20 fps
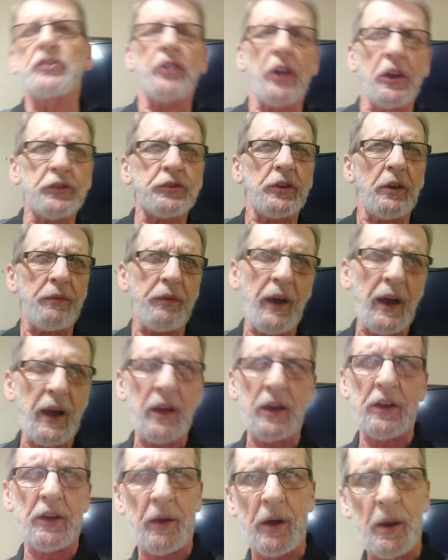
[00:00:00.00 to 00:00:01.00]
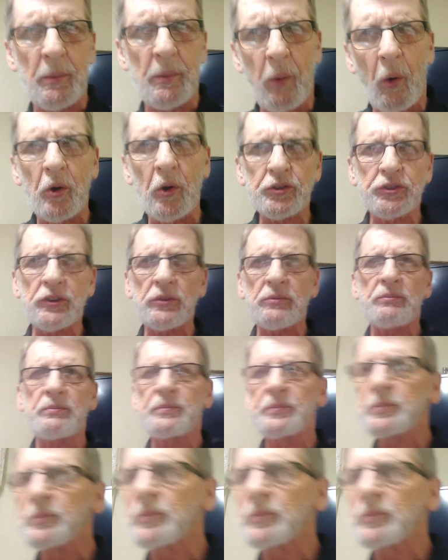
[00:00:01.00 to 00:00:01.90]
justify an abortion?